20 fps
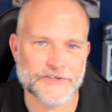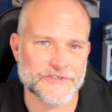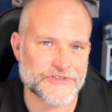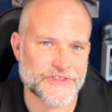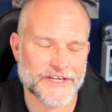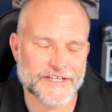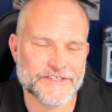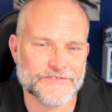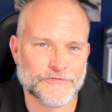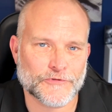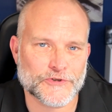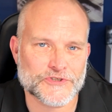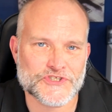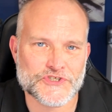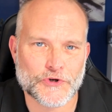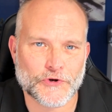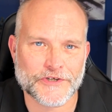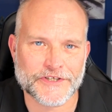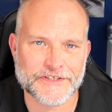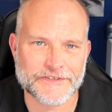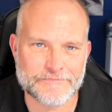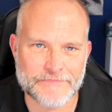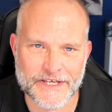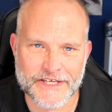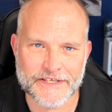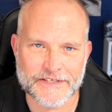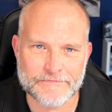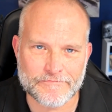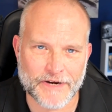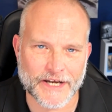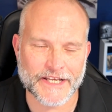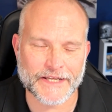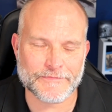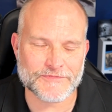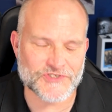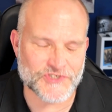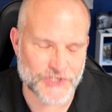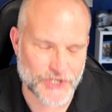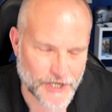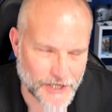there. Thanks for joining me. My name
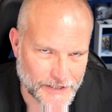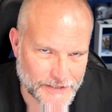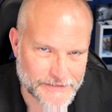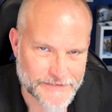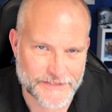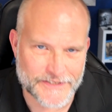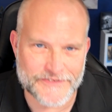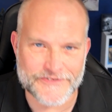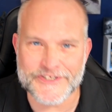is John.